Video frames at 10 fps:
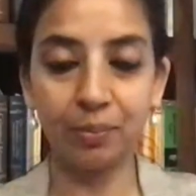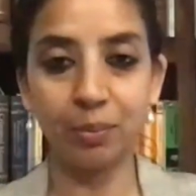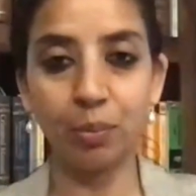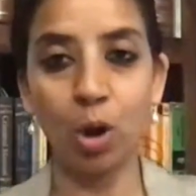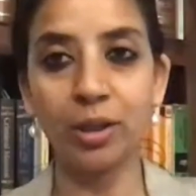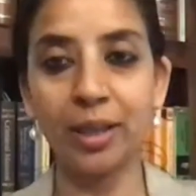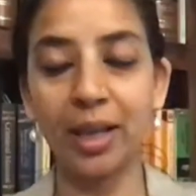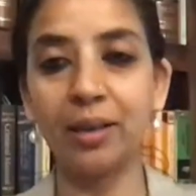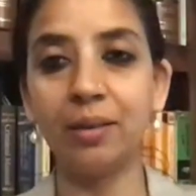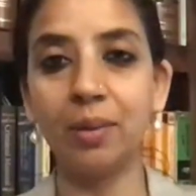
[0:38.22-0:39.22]
born
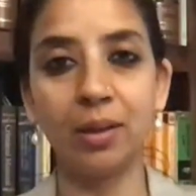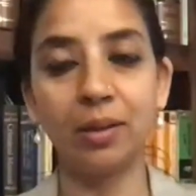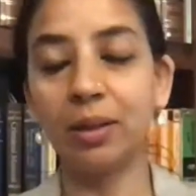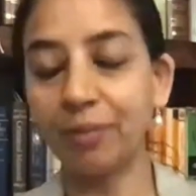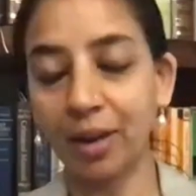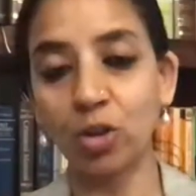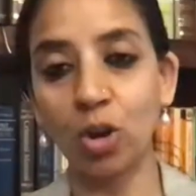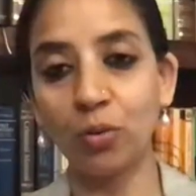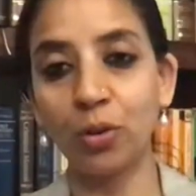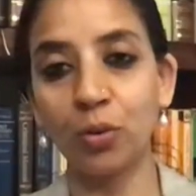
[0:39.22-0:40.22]
then. In fact, all
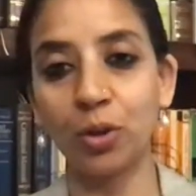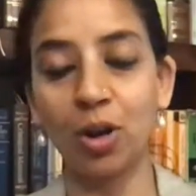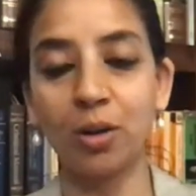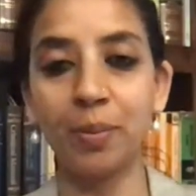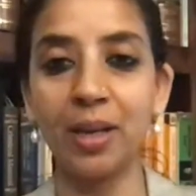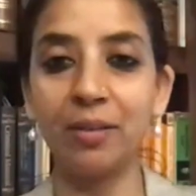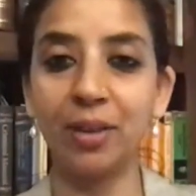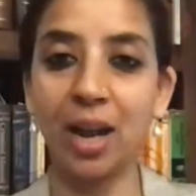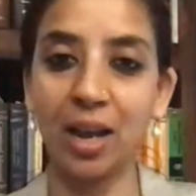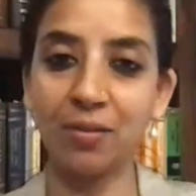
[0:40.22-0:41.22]
of you would not be.
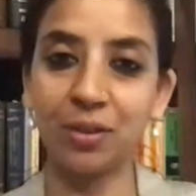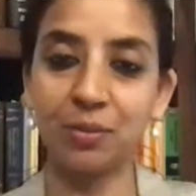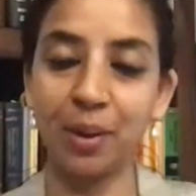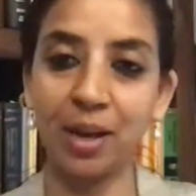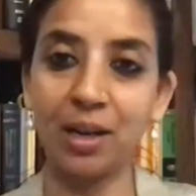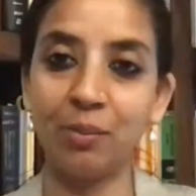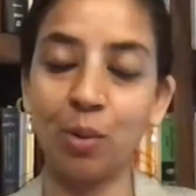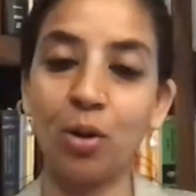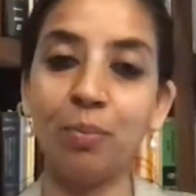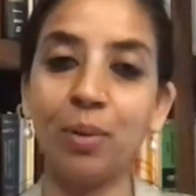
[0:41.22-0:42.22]
Even I was barely
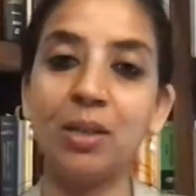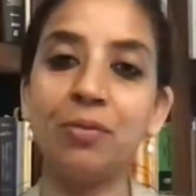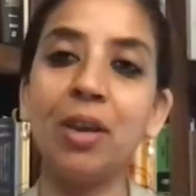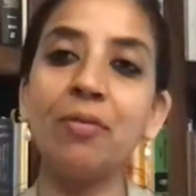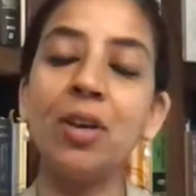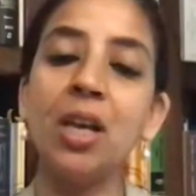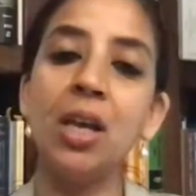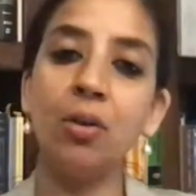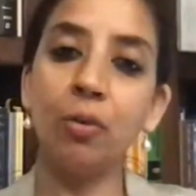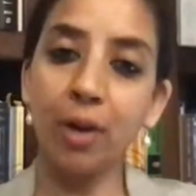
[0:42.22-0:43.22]
born. But we have
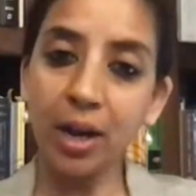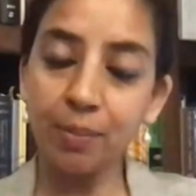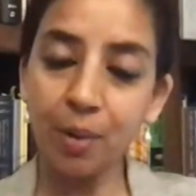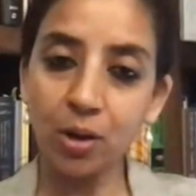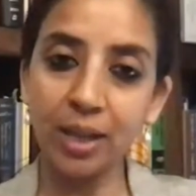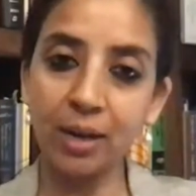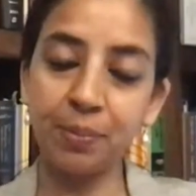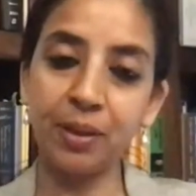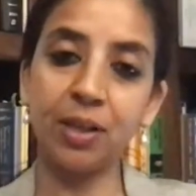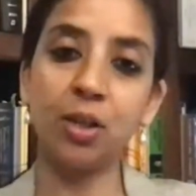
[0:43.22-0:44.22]
read about that
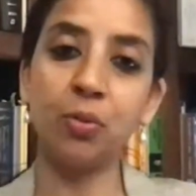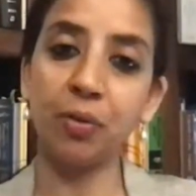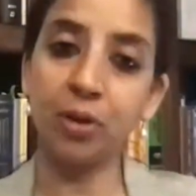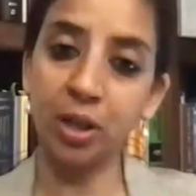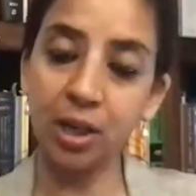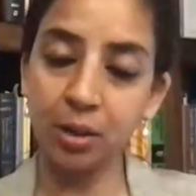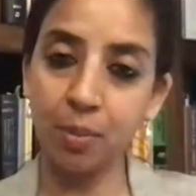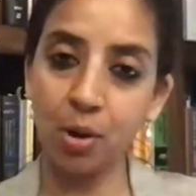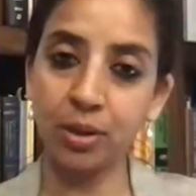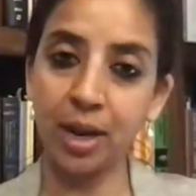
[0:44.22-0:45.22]
period. We've heard
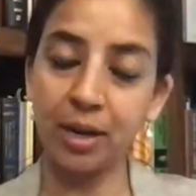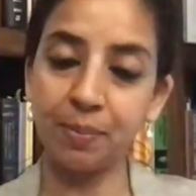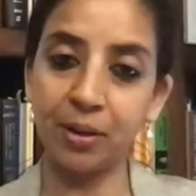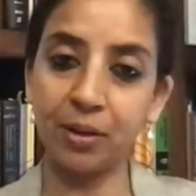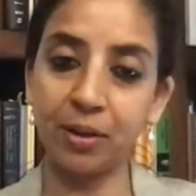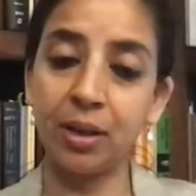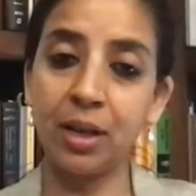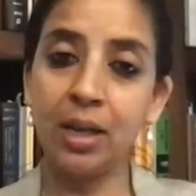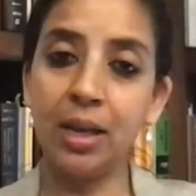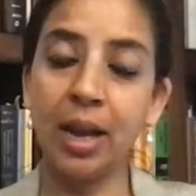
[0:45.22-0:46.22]
about that period.
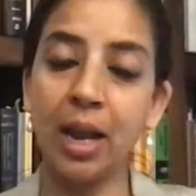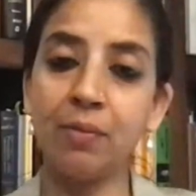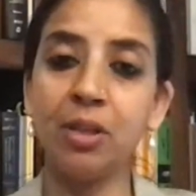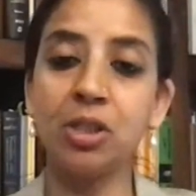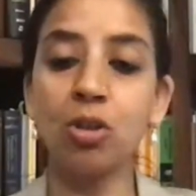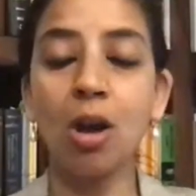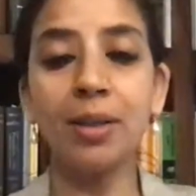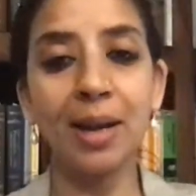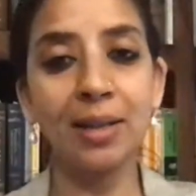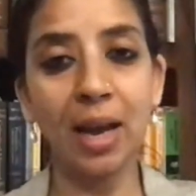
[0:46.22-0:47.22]
And we saw
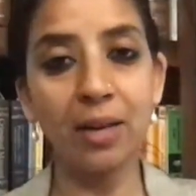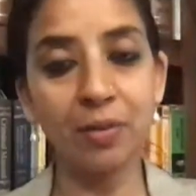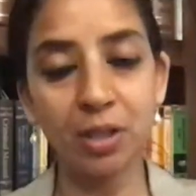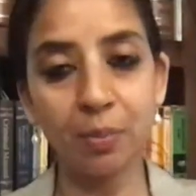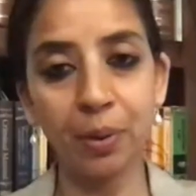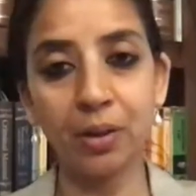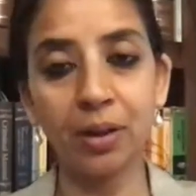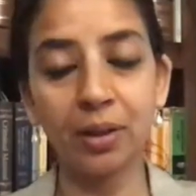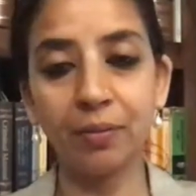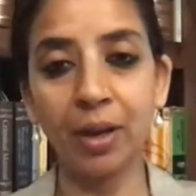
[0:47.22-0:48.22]
that that was a
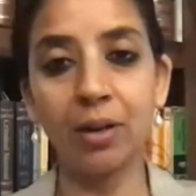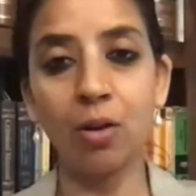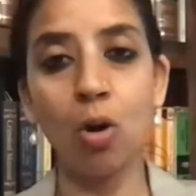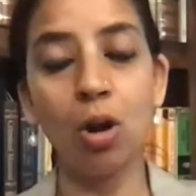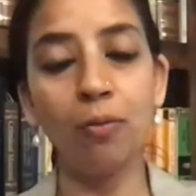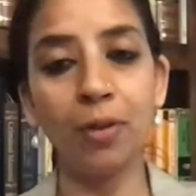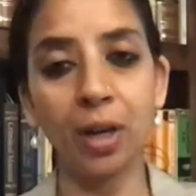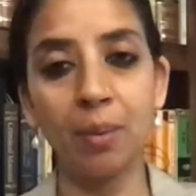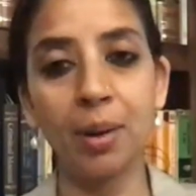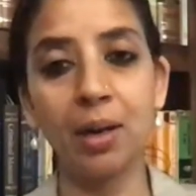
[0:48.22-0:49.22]
period when all
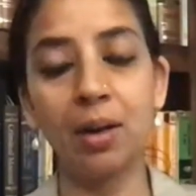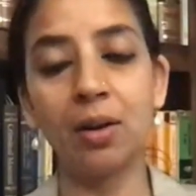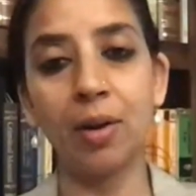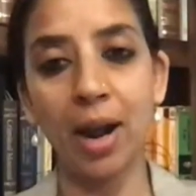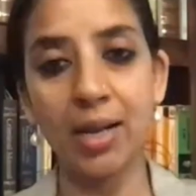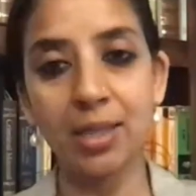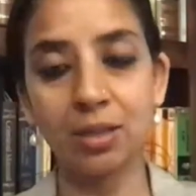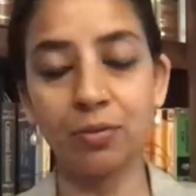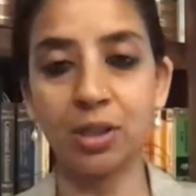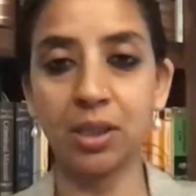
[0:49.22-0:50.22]
fundamental rights
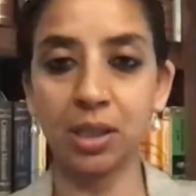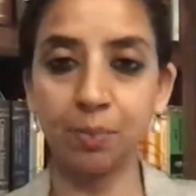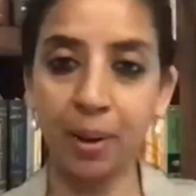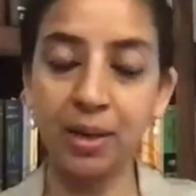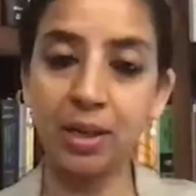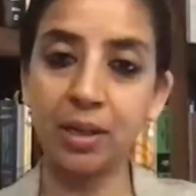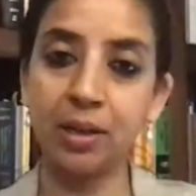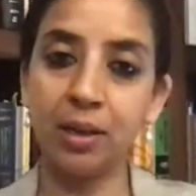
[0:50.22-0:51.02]
were suspended